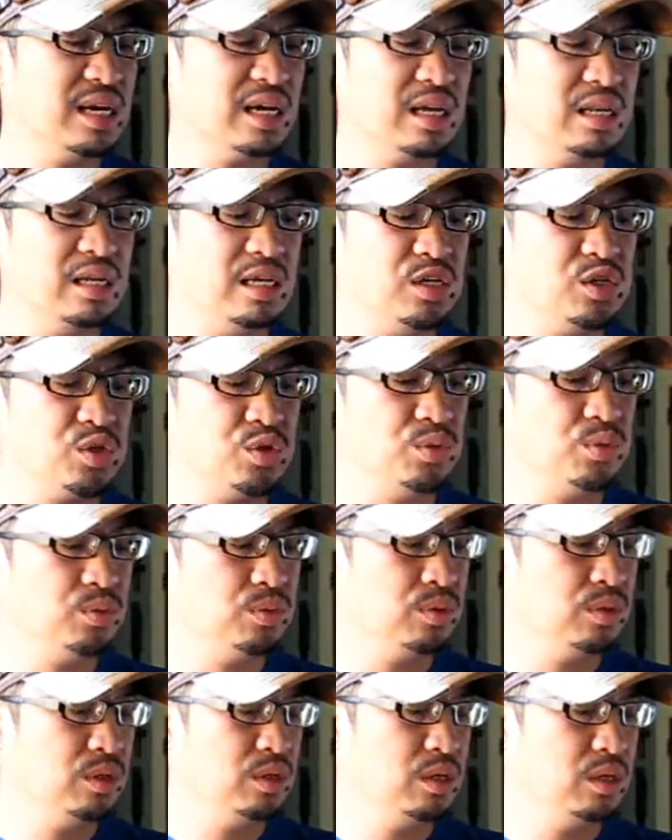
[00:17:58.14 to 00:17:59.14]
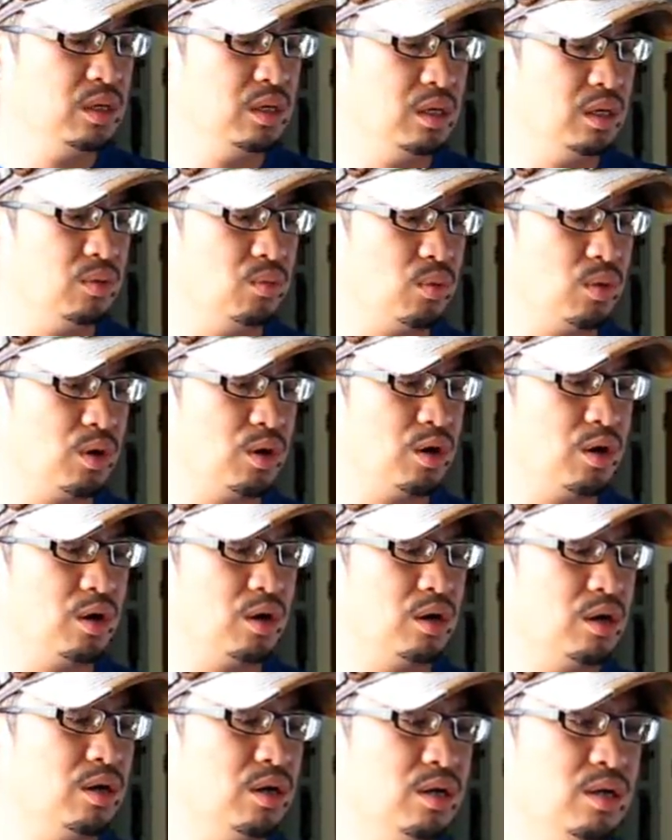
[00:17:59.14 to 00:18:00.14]
second issue,
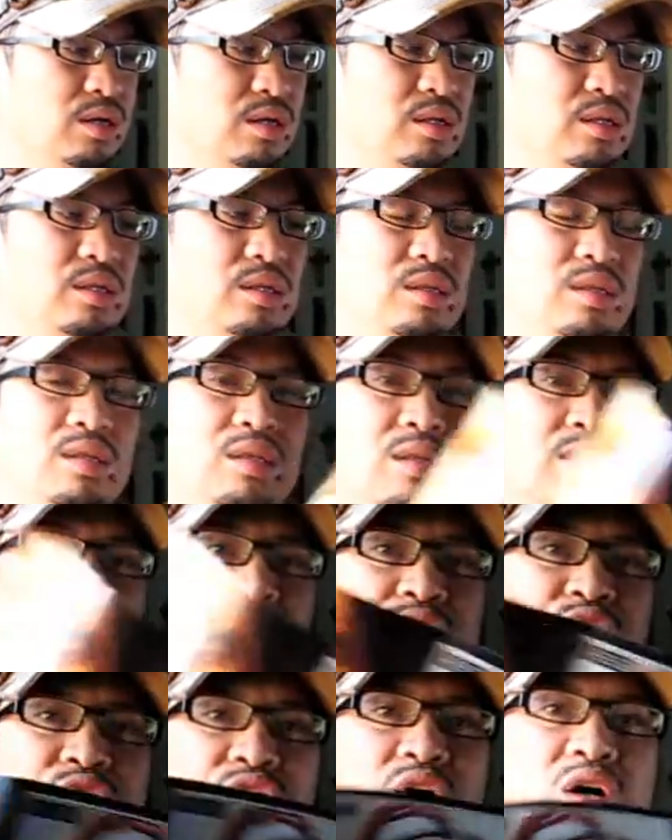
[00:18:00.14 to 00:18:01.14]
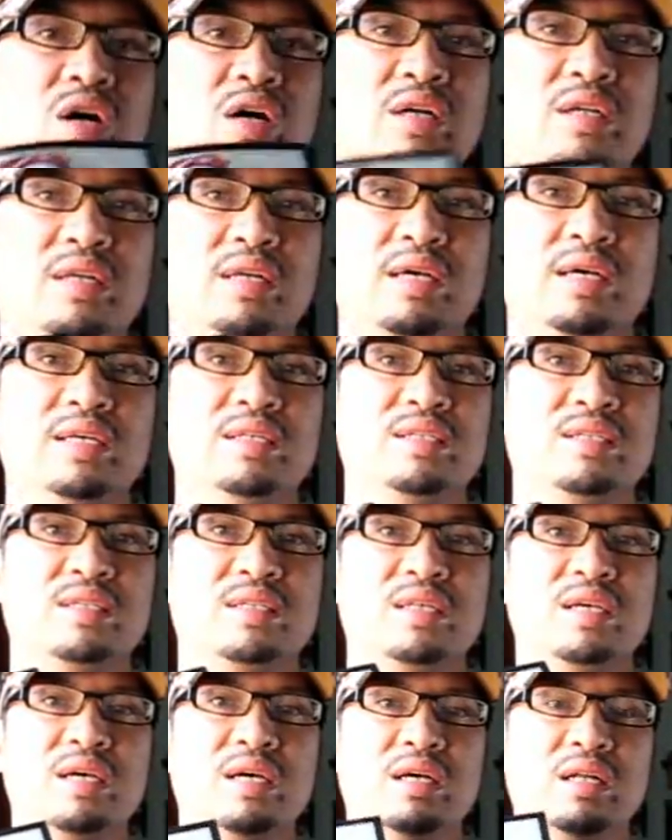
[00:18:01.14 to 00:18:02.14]
where the start
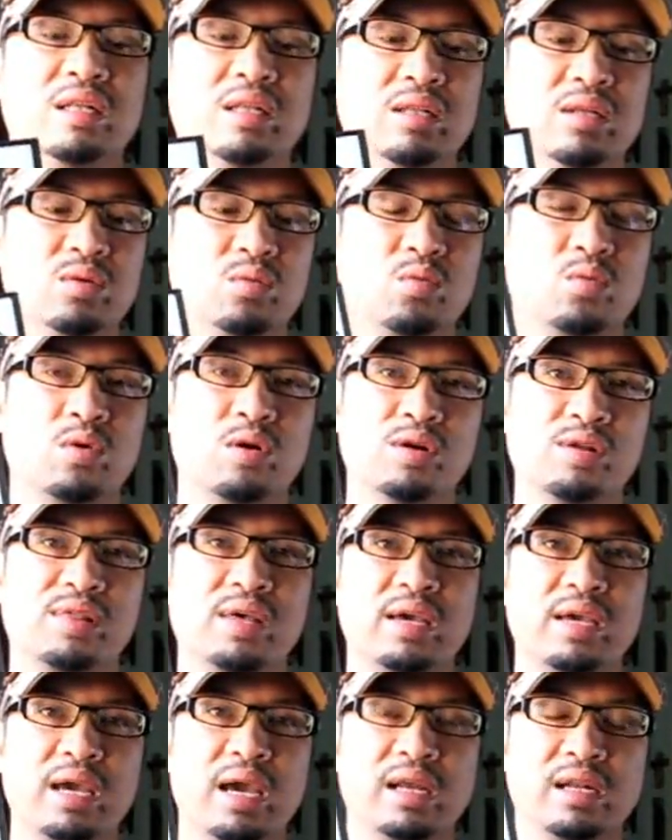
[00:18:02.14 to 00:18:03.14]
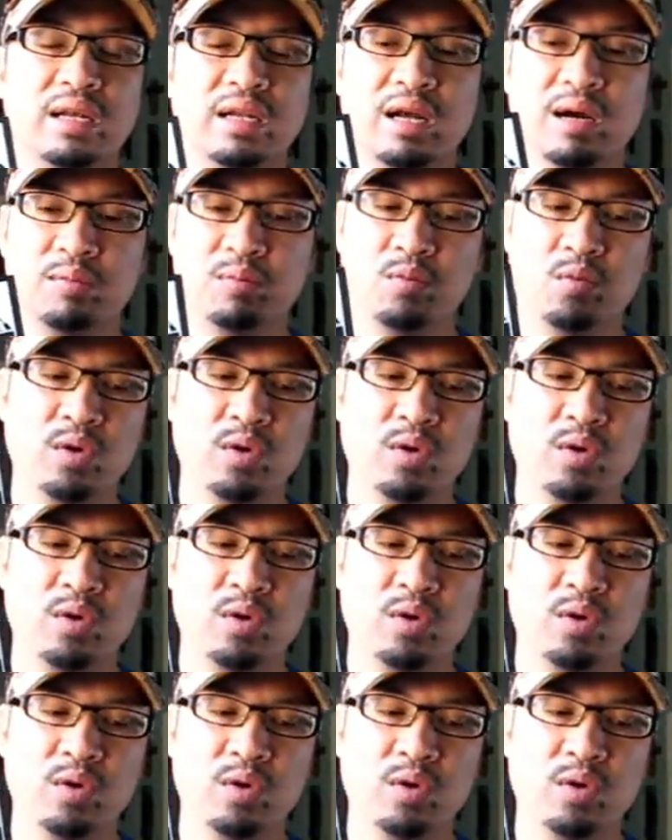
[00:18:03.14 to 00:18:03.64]
is still where they ended